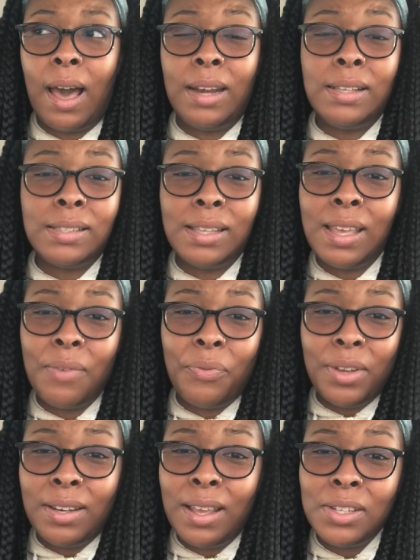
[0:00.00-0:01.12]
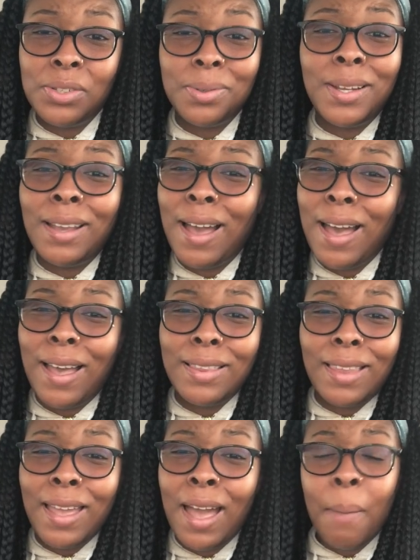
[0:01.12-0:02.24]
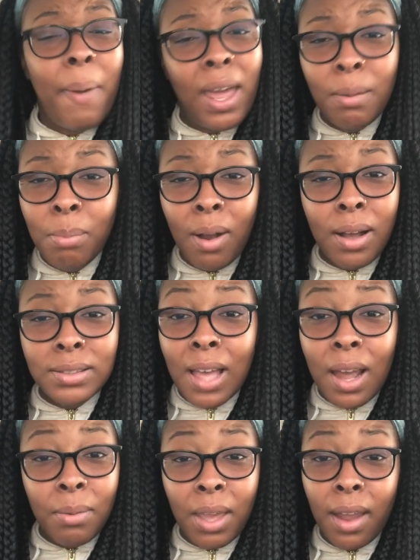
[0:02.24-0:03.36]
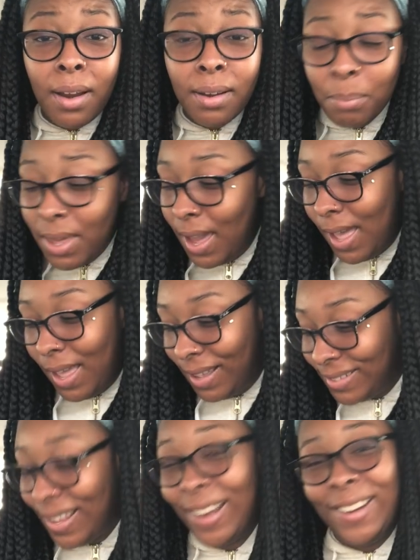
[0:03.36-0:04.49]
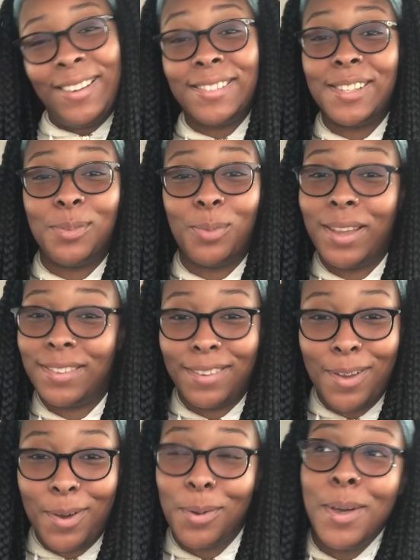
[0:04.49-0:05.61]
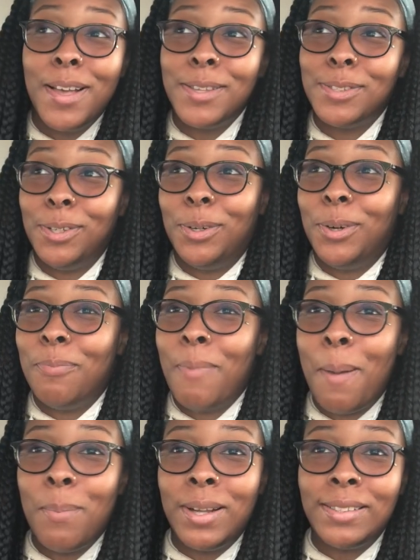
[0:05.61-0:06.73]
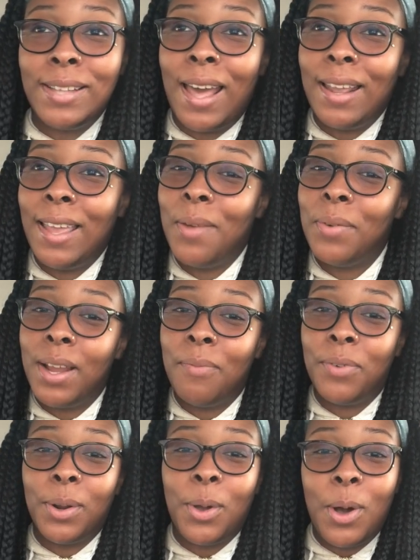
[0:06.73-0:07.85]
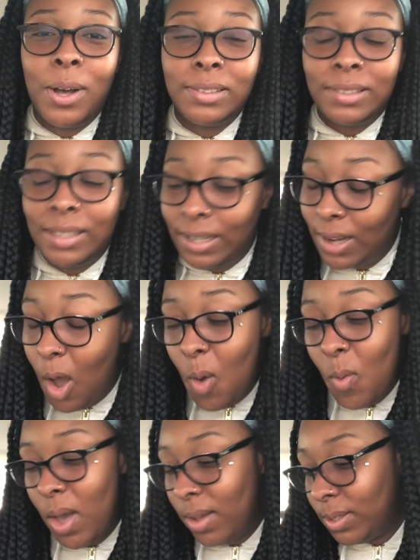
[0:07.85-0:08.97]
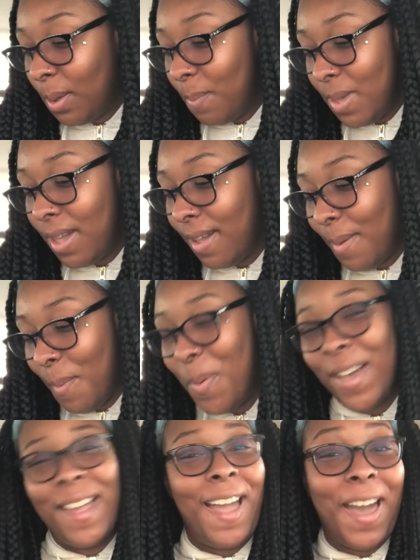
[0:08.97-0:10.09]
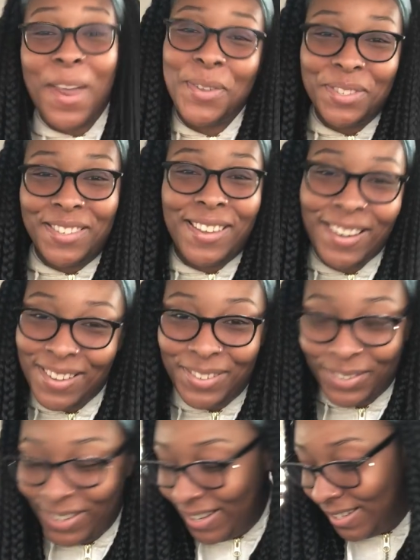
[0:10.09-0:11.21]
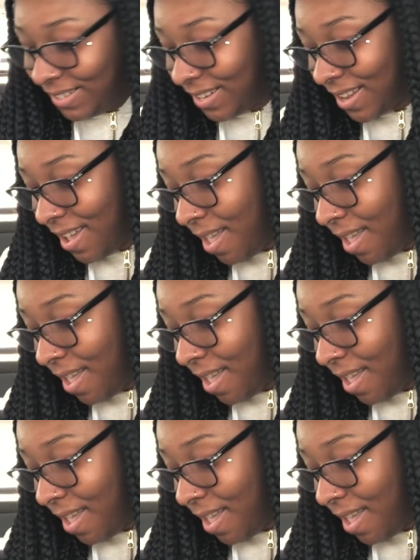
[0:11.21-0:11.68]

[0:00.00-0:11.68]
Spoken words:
Honestly, if it does shrink, they got padded bras. I don't care because I need this weight to go. So if my breasts got to give it up for the cause, then oh well, so be it. But I don't see any shrinkage.